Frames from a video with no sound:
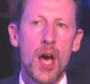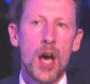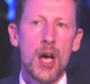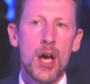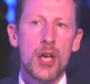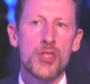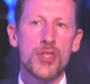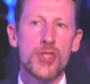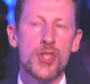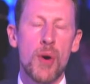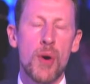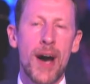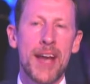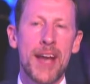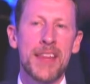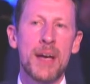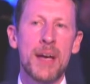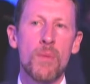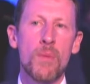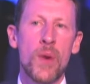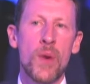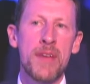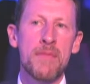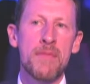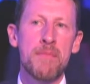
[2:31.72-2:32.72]
So I
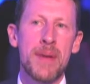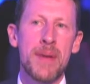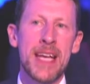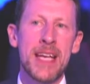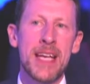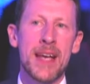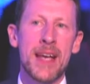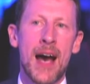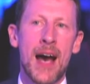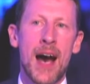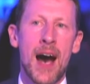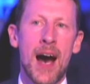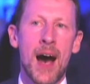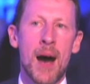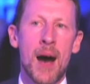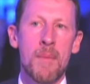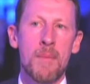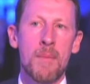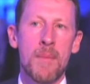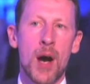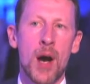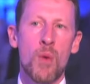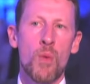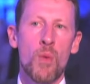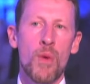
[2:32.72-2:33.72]
think we've been
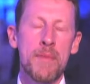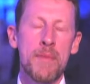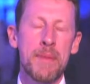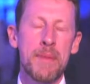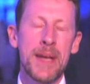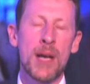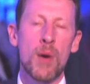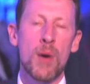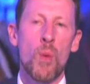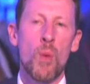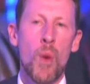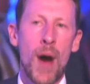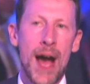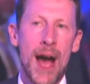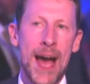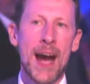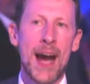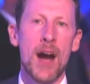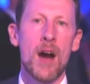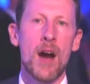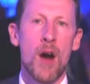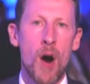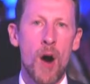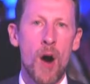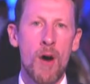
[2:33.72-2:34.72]

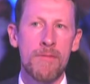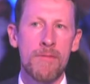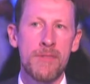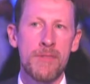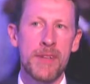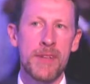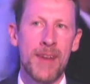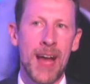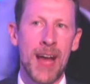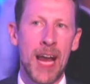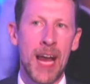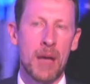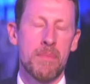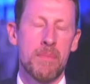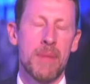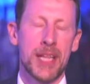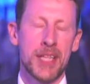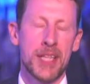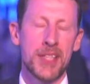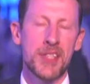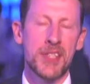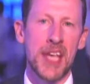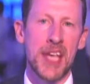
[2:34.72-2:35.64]
aware of developments